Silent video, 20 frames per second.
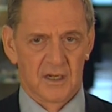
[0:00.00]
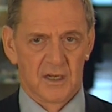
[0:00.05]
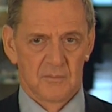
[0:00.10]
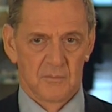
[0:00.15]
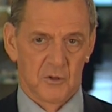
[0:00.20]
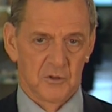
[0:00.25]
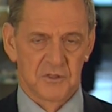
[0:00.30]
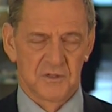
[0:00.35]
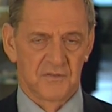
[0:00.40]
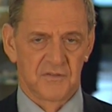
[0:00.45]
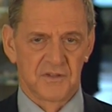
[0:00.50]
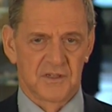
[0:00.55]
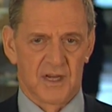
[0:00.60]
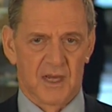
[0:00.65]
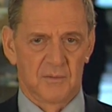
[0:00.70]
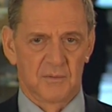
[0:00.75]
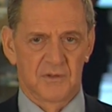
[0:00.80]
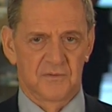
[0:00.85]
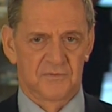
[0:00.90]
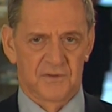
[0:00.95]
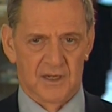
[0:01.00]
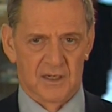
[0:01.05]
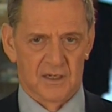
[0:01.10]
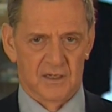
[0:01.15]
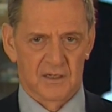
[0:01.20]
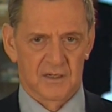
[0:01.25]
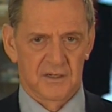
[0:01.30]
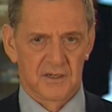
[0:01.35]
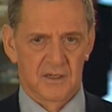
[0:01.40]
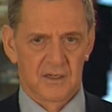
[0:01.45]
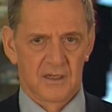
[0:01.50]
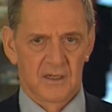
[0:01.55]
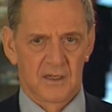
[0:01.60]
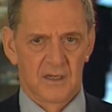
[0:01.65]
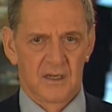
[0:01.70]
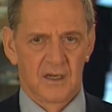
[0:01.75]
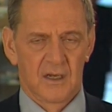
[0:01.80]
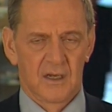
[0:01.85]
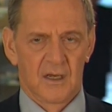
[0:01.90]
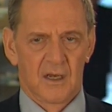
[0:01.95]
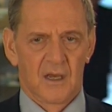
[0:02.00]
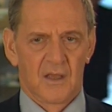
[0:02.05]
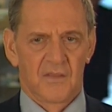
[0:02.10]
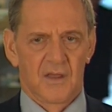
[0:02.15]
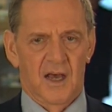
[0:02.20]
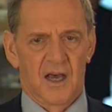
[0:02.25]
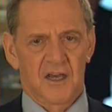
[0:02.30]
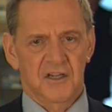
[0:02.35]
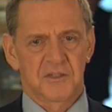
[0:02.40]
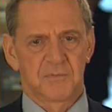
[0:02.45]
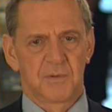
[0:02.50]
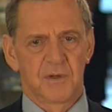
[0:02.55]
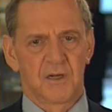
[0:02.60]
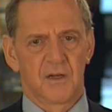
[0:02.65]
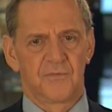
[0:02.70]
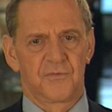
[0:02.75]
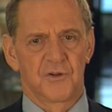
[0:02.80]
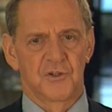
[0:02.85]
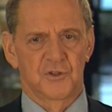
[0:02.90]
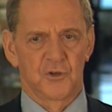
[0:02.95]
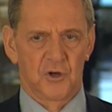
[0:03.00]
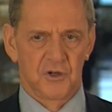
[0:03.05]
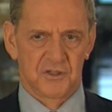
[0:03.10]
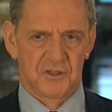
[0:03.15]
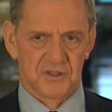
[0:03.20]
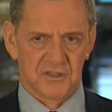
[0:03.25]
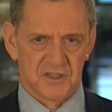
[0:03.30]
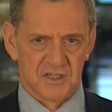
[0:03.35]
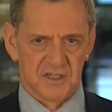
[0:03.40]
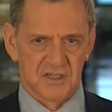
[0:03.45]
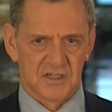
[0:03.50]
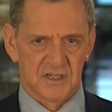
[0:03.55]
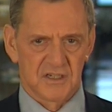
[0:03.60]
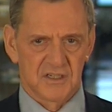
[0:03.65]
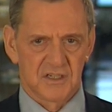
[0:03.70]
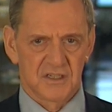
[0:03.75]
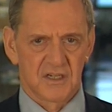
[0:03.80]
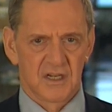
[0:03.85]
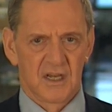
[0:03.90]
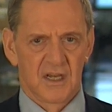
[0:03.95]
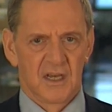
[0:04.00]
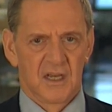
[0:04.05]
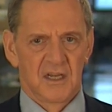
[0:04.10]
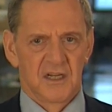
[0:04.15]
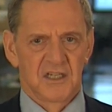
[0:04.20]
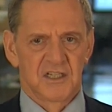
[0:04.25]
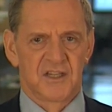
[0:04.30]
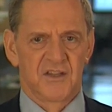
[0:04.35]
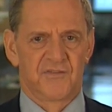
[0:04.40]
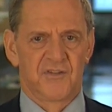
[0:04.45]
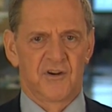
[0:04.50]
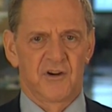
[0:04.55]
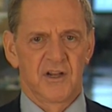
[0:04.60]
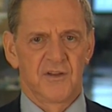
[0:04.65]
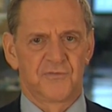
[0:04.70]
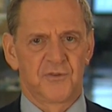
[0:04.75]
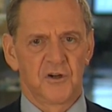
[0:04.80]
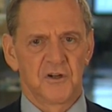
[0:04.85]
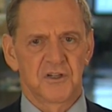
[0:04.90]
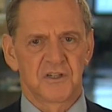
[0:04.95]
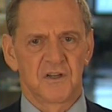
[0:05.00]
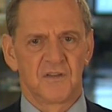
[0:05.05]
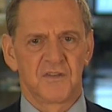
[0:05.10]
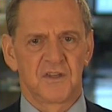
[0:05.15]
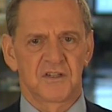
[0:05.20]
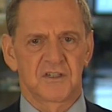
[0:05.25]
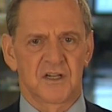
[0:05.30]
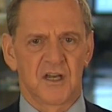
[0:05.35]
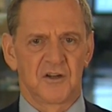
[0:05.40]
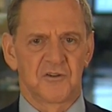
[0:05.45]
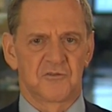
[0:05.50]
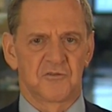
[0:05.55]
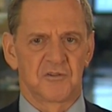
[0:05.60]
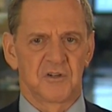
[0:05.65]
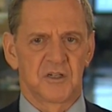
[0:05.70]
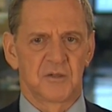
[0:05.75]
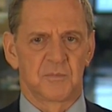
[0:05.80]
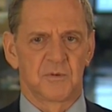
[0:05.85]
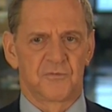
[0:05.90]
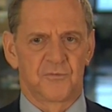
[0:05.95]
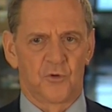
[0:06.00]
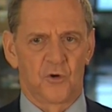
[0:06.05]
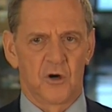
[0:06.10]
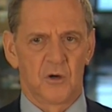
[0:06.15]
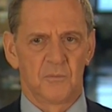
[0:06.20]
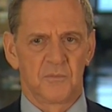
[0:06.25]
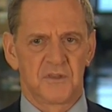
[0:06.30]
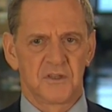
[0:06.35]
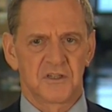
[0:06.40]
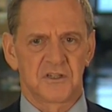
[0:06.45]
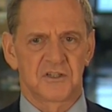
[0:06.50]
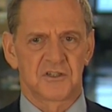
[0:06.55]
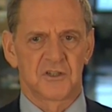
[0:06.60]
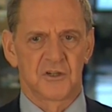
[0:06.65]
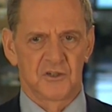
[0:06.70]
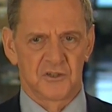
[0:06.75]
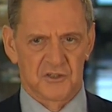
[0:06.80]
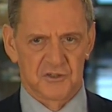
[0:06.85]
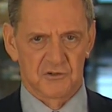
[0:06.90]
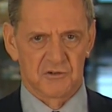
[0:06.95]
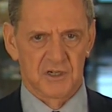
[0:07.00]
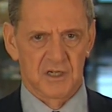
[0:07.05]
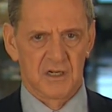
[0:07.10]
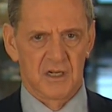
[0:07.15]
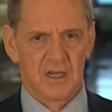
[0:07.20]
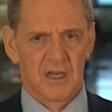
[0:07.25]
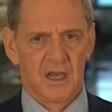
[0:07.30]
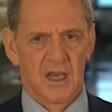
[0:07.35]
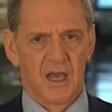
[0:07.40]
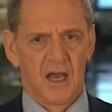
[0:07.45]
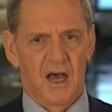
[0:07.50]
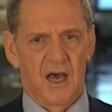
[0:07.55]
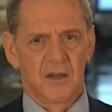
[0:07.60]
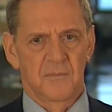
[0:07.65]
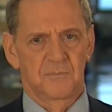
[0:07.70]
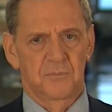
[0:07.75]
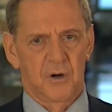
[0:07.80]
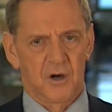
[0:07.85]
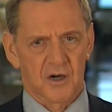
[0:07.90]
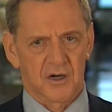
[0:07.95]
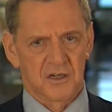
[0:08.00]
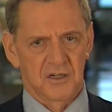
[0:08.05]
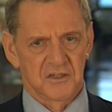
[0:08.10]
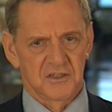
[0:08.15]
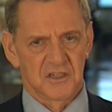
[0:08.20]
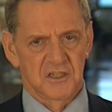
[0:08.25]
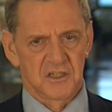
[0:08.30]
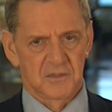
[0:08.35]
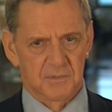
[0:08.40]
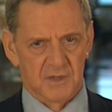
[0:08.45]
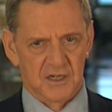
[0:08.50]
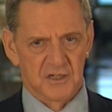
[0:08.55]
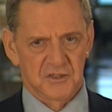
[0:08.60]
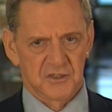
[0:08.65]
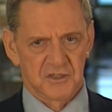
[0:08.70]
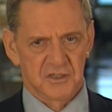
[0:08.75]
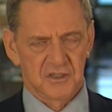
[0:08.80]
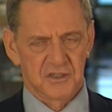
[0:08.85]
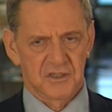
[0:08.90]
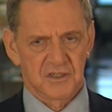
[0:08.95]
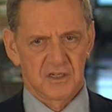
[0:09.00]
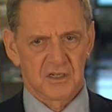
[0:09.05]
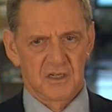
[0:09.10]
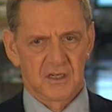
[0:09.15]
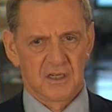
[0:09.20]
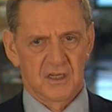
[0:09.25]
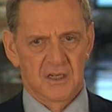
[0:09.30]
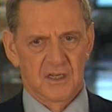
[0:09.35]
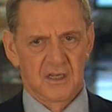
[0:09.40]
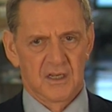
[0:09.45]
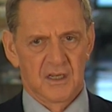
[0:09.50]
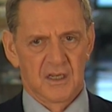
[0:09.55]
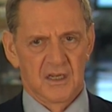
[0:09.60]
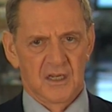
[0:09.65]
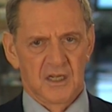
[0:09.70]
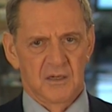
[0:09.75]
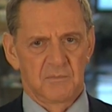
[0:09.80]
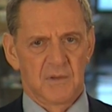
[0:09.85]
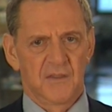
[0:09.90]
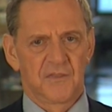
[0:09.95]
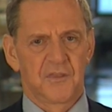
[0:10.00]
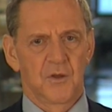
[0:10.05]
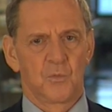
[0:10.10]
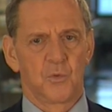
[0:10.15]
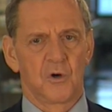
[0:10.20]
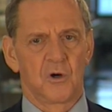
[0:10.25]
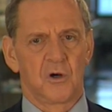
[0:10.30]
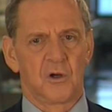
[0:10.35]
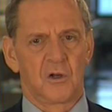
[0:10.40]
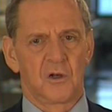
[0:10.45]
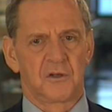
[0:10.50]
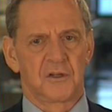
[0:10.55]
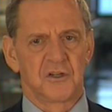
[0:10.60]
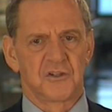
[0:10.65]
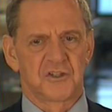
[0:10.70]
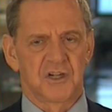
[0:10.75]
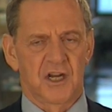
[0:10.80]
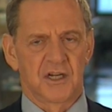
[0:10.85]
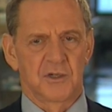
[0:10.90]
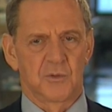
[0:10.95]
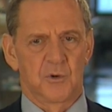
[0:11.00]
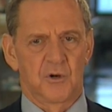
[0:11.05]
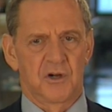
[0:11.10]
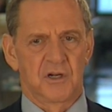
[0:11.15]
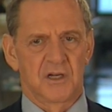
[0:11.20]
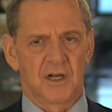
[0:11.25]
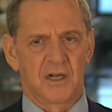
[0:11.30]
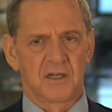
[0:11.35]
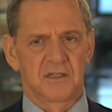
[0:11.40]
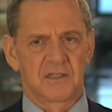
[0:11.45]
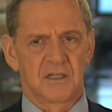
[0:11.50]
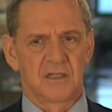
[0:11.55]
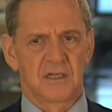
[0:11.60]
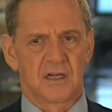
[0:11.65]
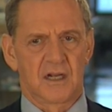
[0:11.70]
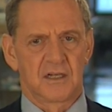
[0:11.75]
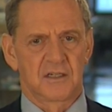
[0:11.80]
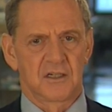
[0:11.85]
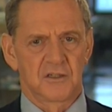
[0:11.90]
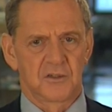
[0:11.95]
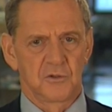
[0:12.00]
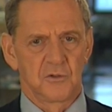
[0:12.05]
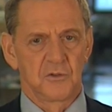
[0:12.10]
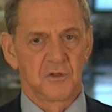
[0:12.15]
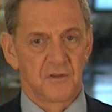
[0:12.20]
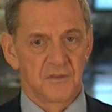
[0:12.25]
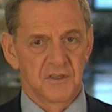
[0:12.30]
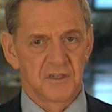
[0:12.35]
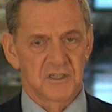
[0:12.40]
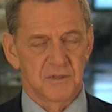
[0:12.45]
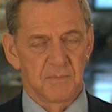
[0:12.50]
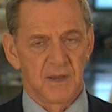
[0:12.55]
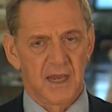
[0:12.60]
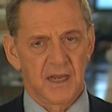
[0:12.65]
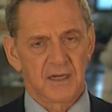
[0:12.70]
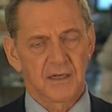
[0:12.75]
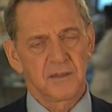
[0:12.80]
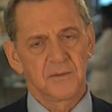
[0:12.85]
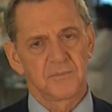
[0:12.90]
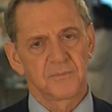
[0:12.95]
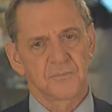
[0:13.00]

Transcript: Most of the time, it failed. The Hospital for Joint Diseases is the very first in this country to perform this surgery on Parkinson's patients. It meant the world in January 1992 to this man.